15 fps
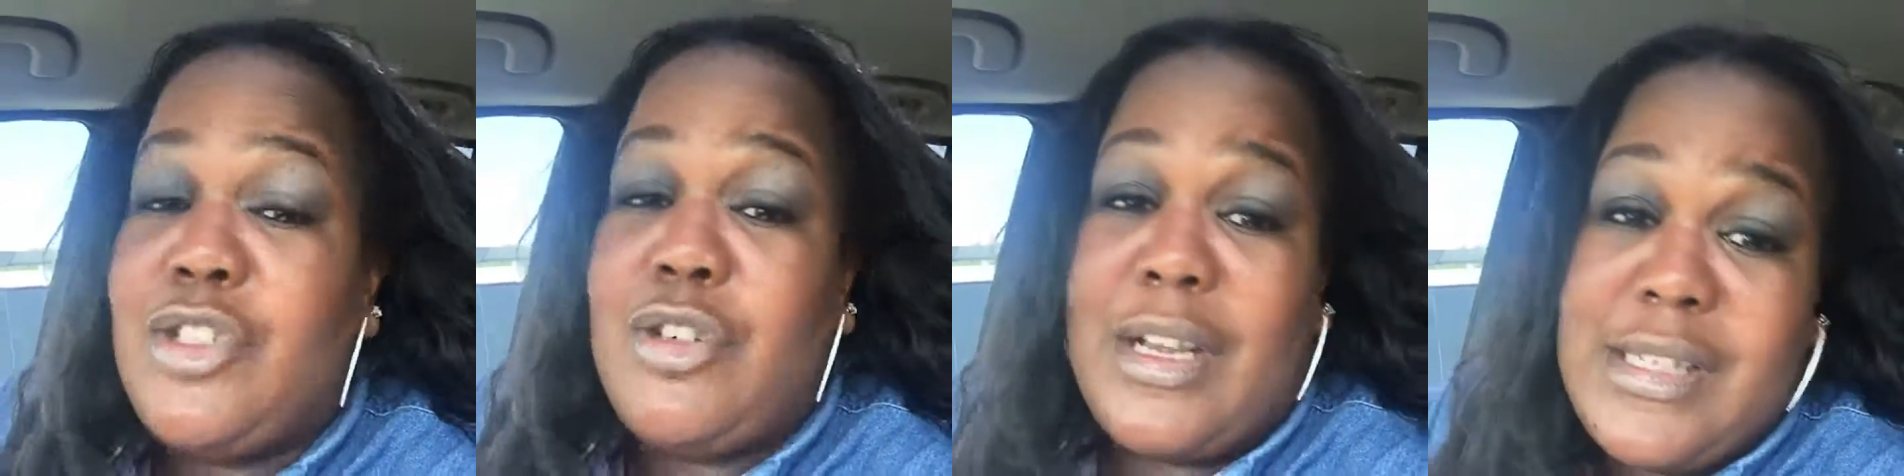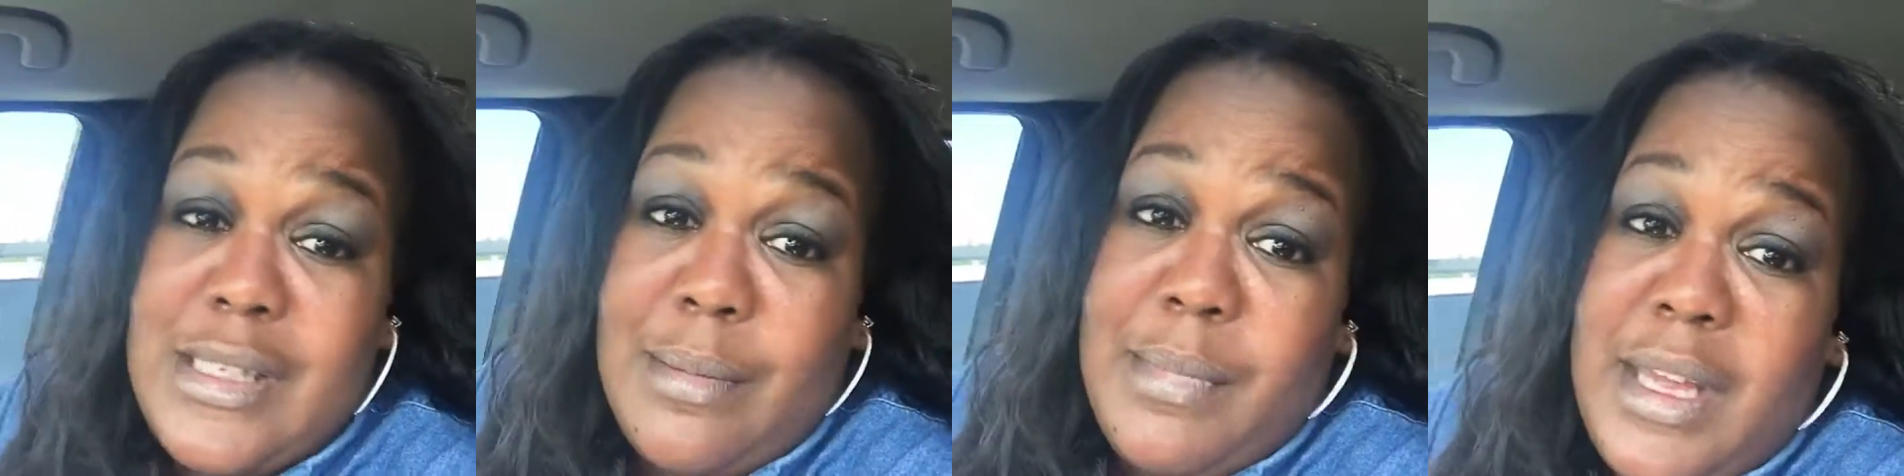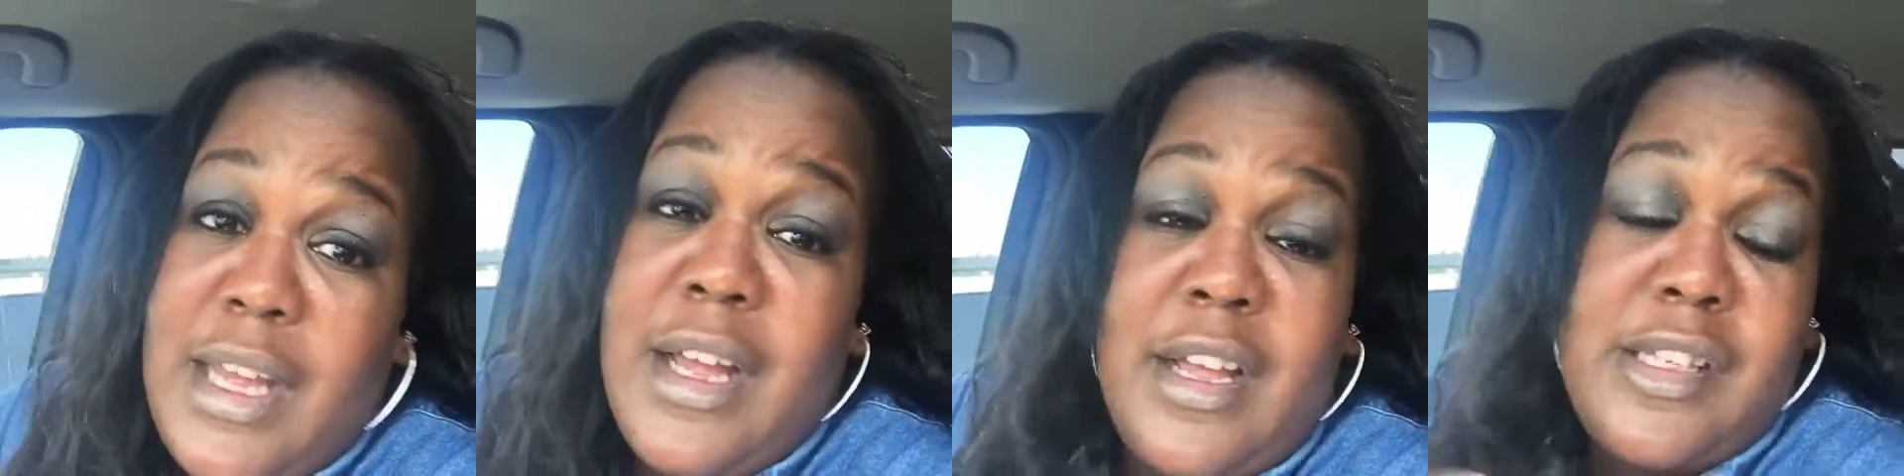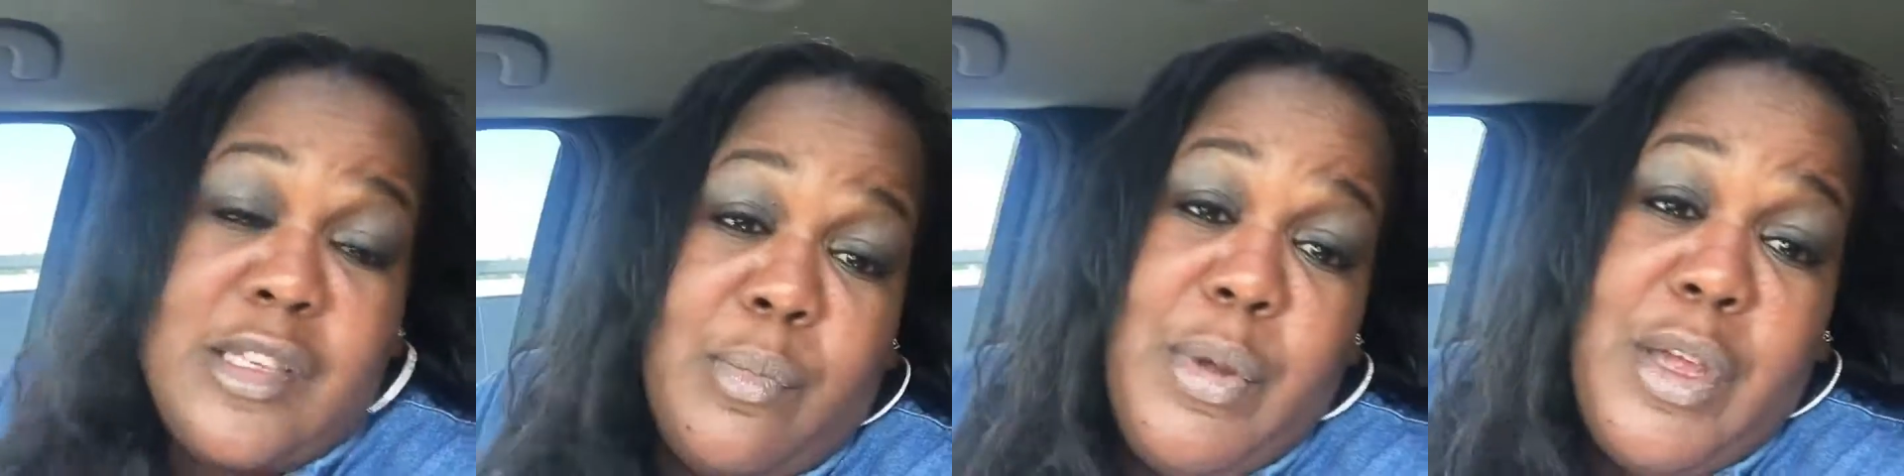trusting me
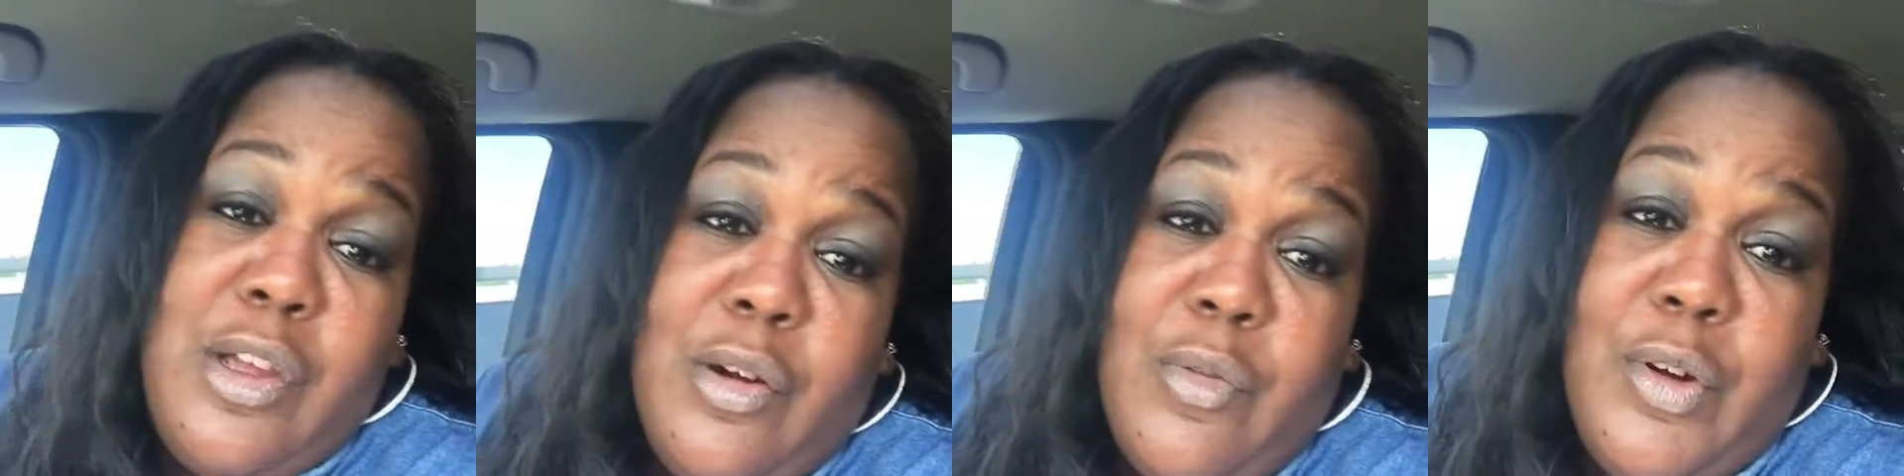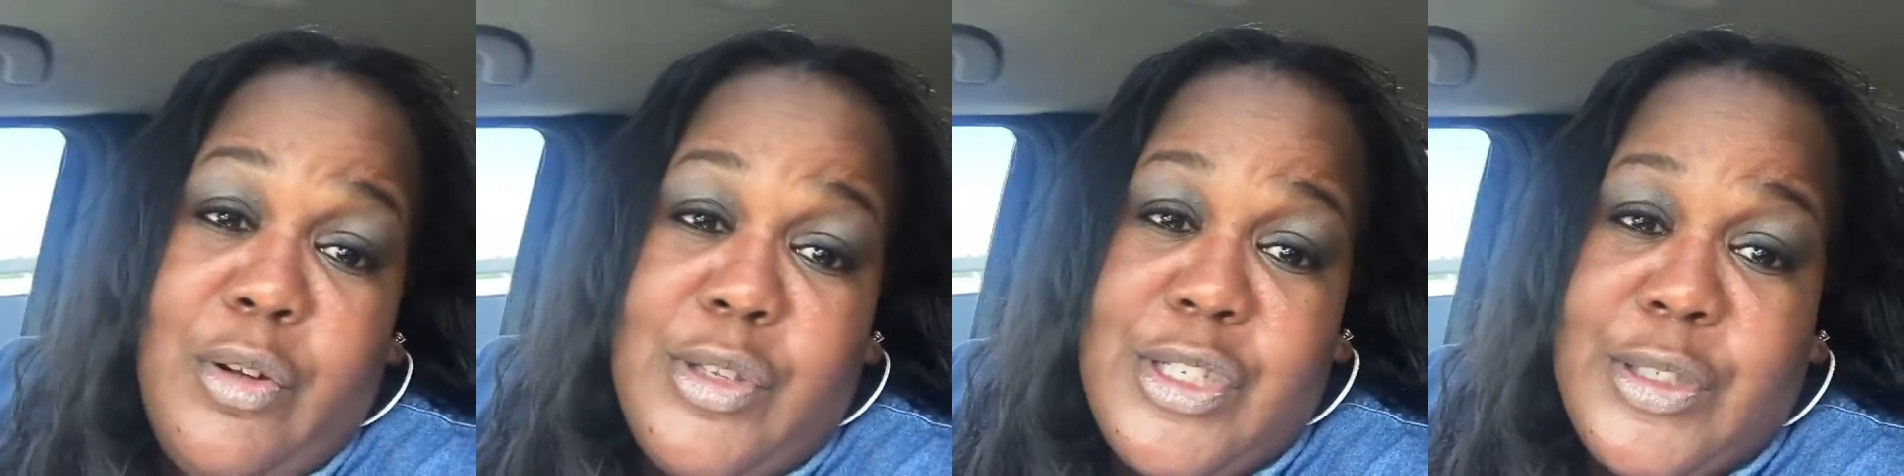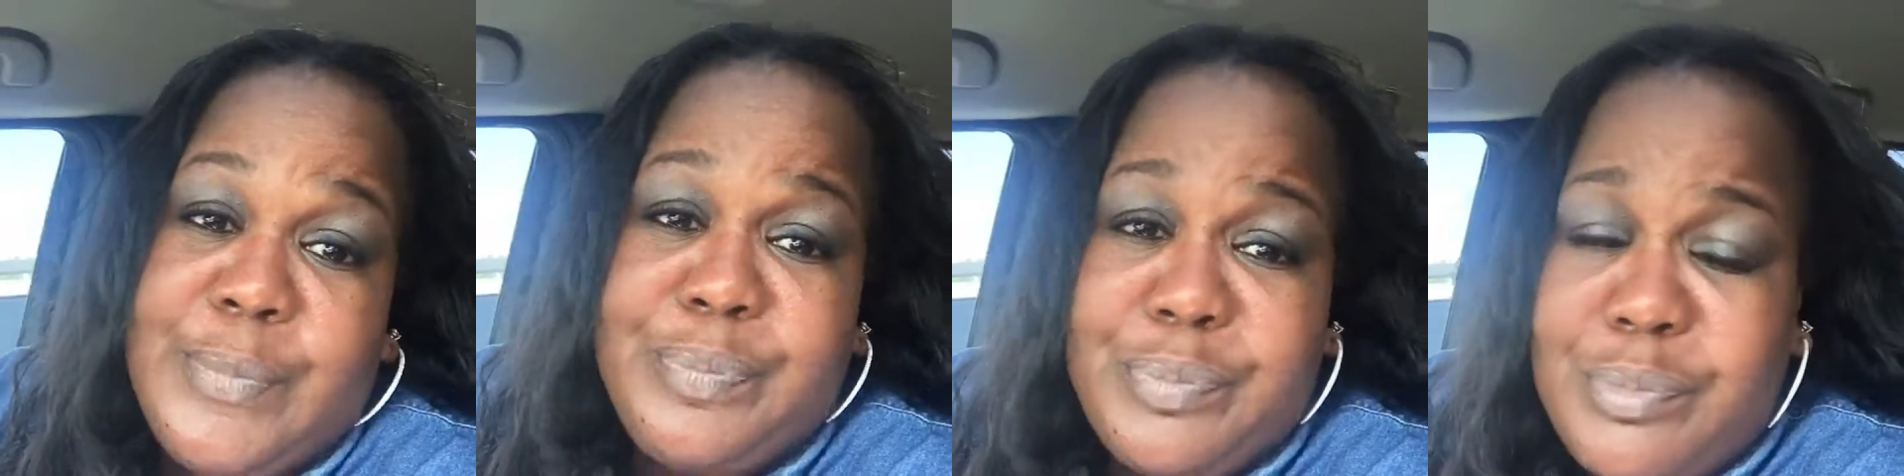to be your realtor.